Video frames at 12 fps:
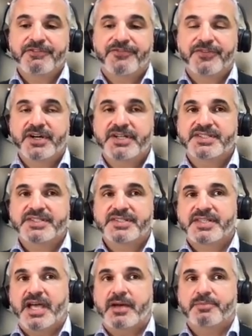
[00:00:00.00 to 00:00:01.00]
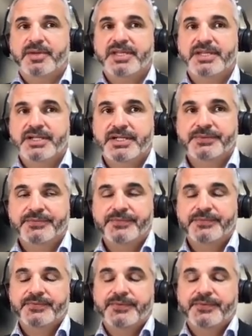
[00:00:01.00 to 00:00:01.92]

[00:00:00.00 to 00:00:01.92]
the first step here